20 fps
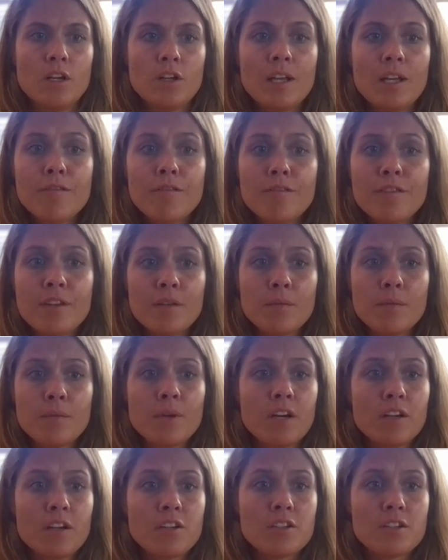Yeah, in Fynd we
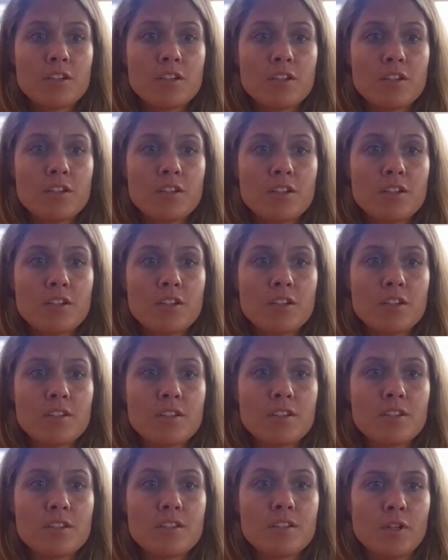are just,
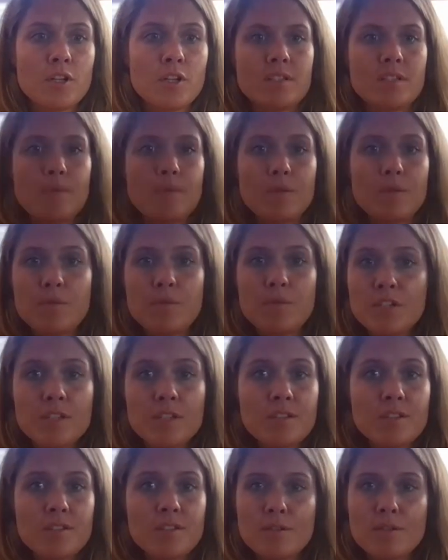you know, we're
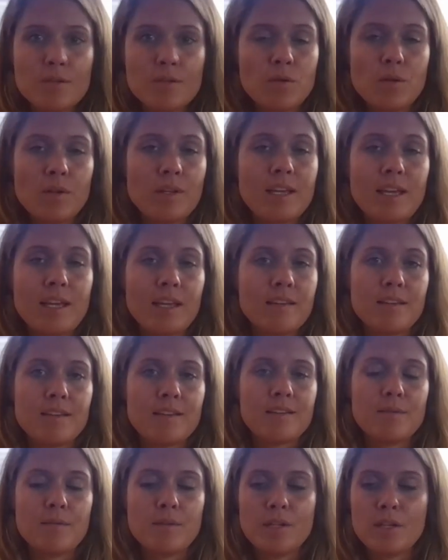doing the first one. We just
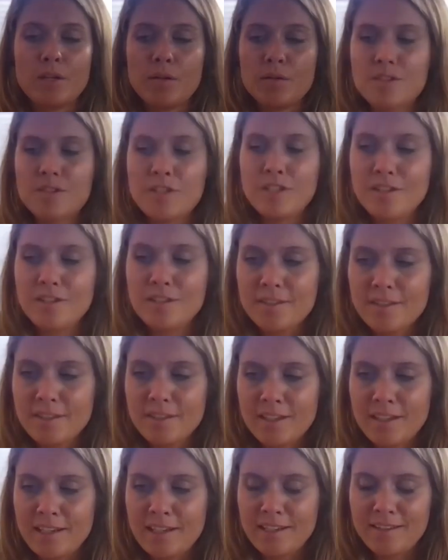
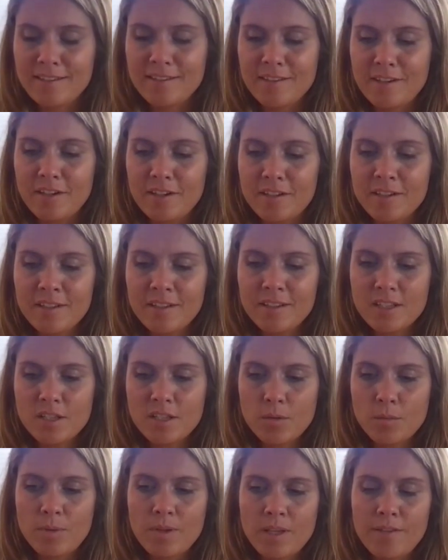just getting
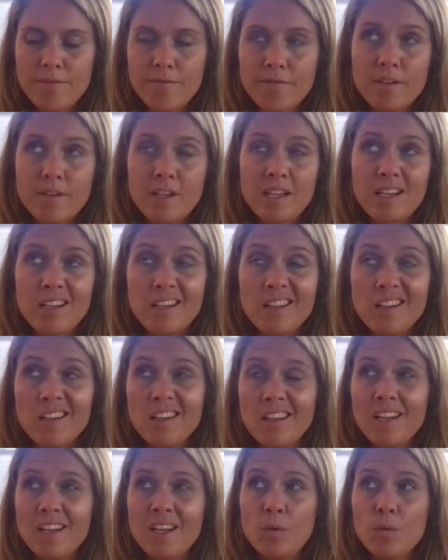started. So
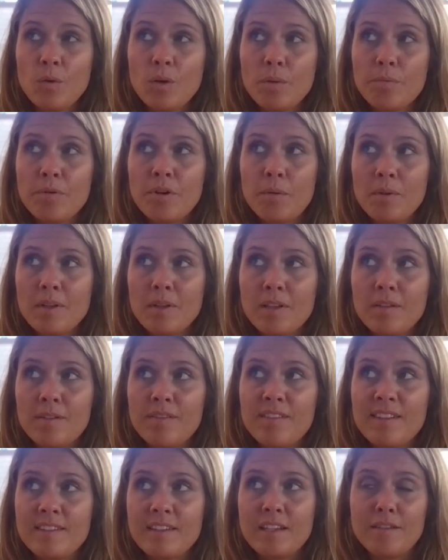we're probably
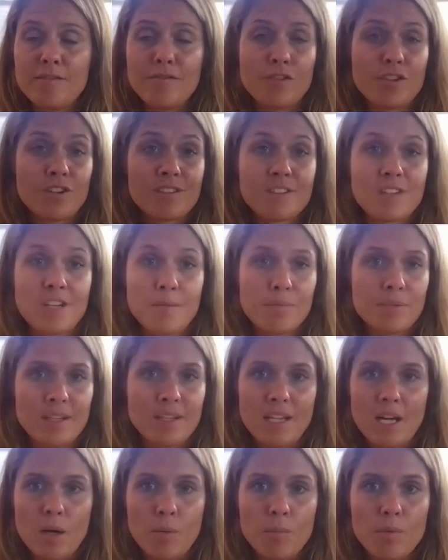investing in the first
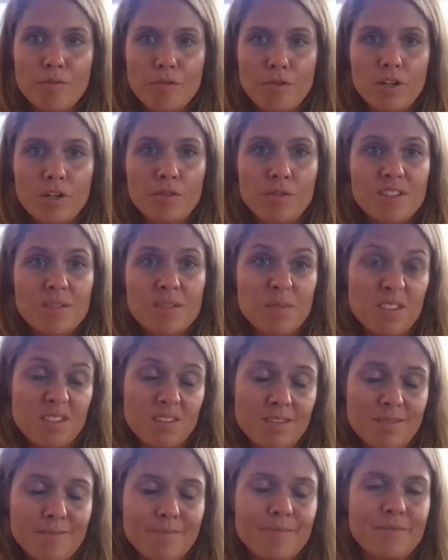company now before
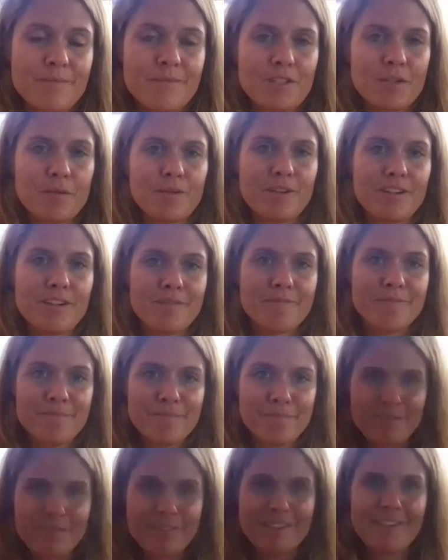Christmas. So
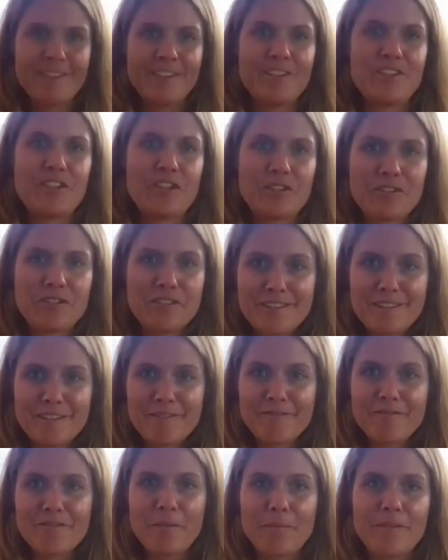we're just
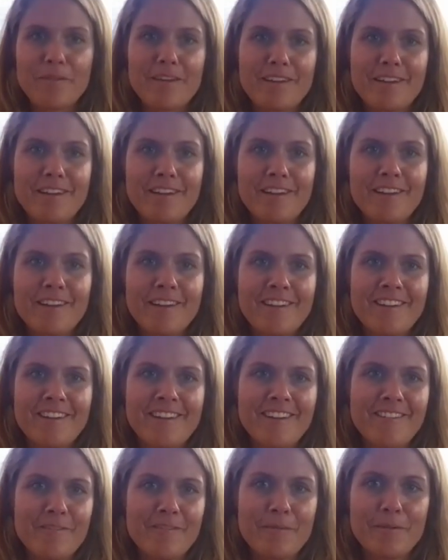from the
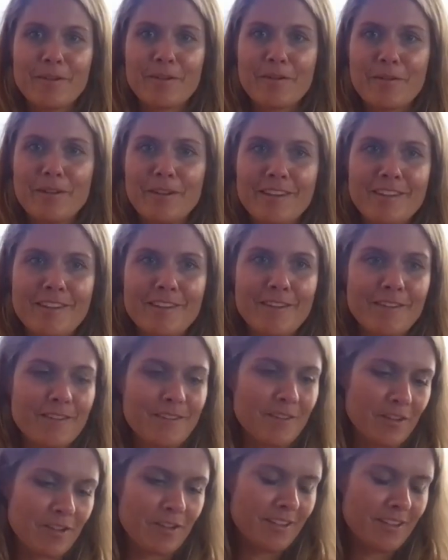what do you call it? Start